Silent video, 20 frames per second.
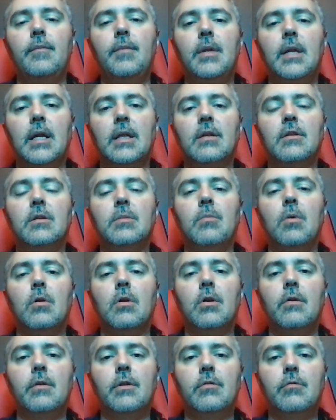the
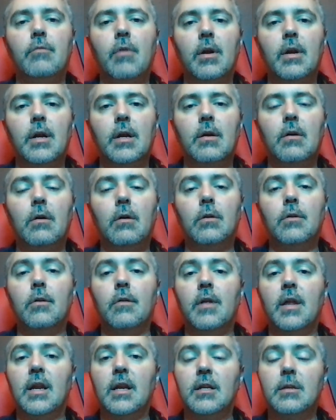smoker is running colder
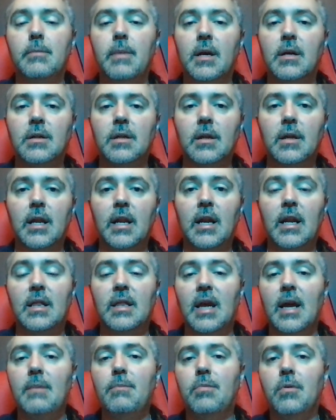than expected, and at
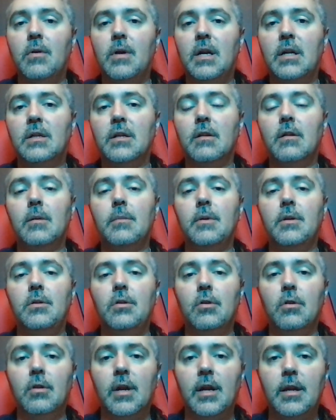that point it's a little bit
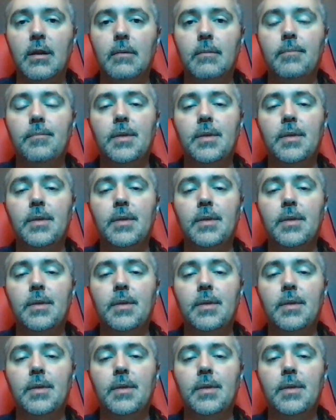too late.